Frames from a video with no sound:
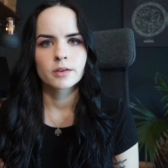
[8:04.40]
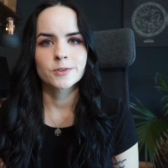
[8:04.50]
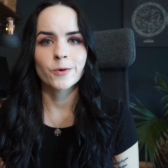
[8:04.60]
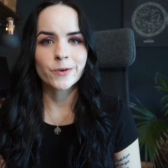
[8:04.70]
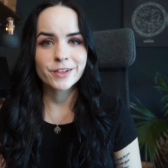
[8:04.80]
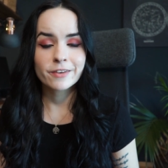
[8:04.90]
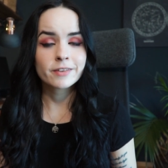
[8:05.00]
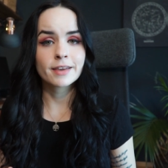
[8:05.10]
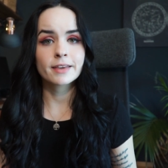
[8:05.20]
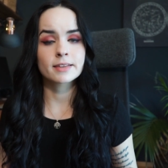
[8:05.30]
So
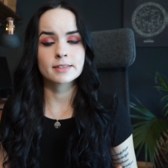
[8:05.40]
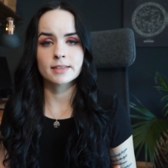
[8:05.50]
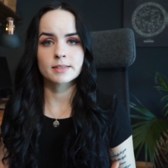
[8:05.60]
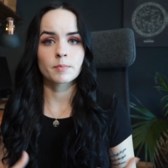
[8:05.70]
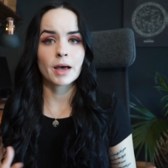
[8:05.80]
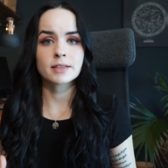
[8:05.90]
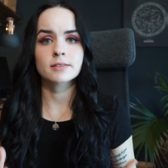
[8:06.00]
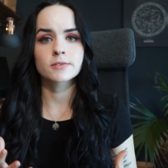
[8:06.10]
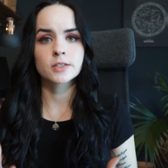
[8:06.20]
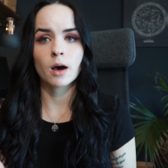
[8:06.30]
clearly this is a
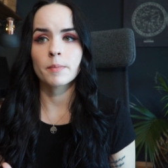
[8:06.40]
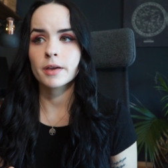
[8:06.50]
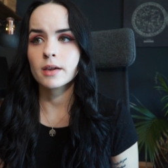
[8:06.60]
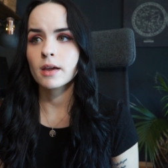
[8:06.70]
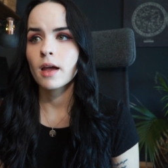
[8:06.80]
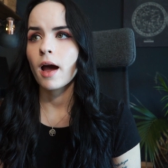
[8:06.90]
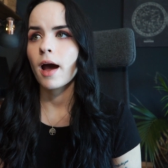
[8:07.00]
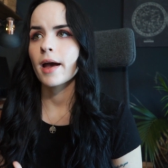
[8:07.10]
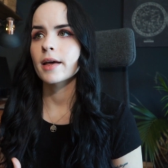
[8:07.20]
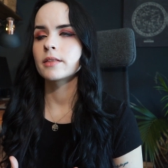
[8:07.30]
massive topic,
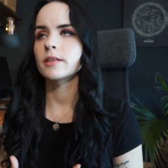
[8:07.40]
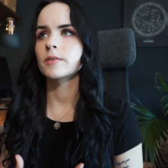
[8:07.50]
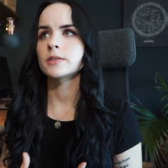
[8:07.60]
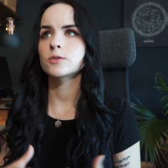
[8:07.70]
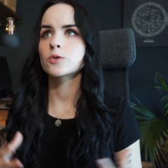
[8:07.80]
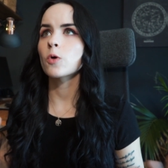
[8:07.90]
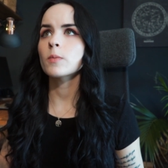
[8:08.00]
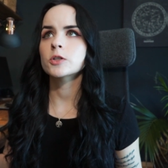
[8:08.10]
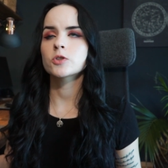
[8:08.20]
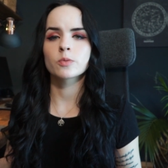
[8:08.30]
and there is so
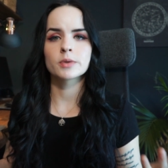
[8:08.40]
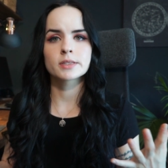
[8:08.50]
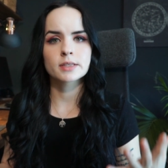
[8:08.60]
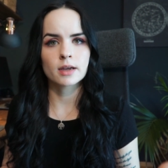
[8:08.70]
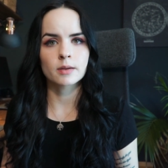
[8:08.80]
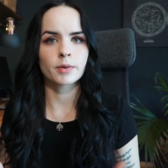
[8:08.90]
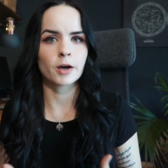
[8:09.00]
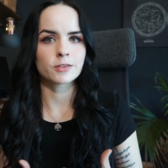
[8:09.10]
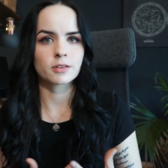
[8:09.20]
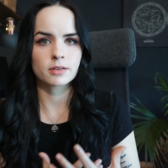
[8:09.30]
much to be said
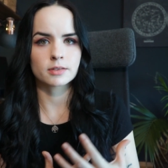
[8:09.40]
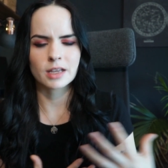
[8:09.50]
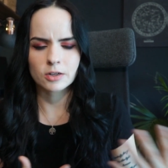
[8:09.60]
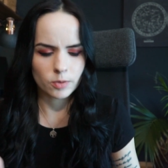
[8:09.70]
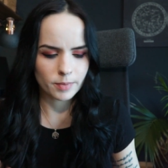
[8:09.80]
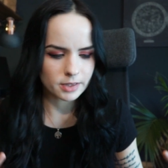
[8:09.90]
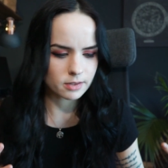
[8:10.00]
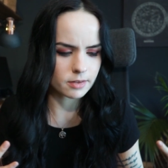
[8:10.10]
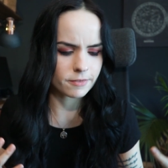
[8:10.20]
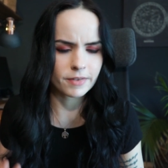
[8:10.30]
about the
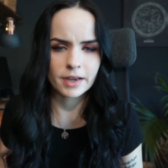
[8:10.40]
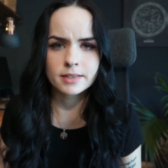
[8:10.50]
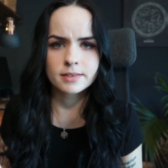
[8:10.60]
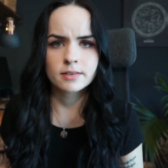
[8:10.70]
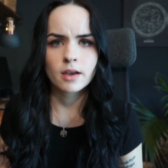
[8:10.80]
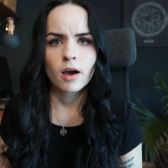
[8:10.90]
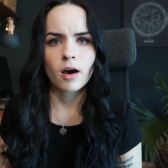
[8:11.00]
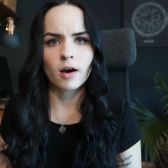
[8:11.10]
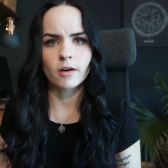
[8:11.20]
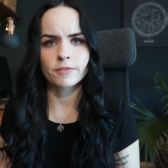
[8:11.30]
detrimental effects
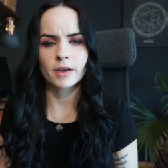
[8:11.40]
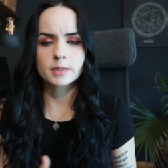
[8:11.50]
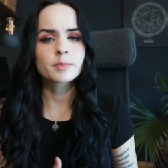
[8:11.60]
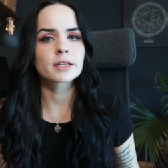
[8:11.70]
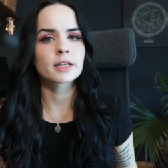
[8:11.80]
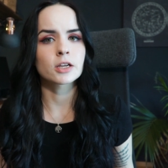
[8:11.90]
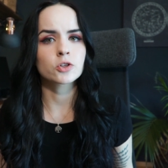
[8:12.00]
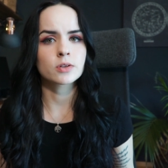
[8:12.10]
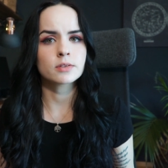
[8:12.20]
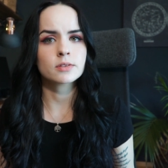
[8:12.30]
of
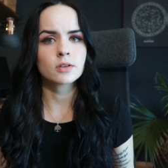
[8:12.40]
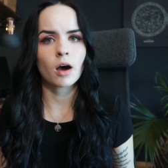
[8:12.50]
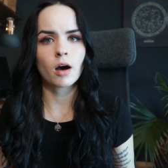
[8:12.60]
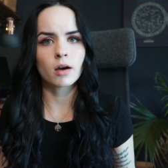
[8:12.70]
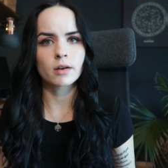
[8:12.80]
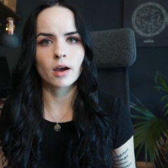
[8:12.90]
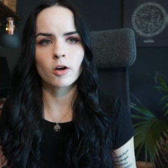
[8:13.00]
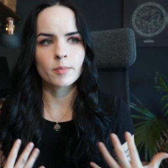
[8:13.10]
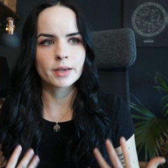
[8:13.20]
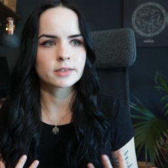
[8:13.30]
expectations on
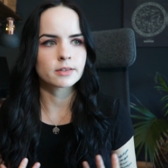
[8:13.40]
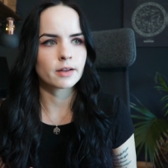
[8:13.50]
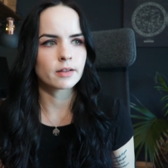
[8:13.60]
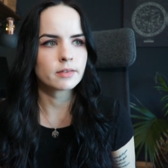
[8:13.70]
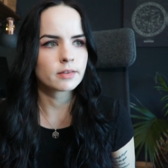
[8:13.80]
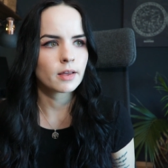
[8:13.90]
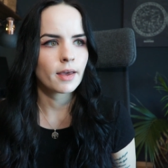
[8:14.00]
our mental health.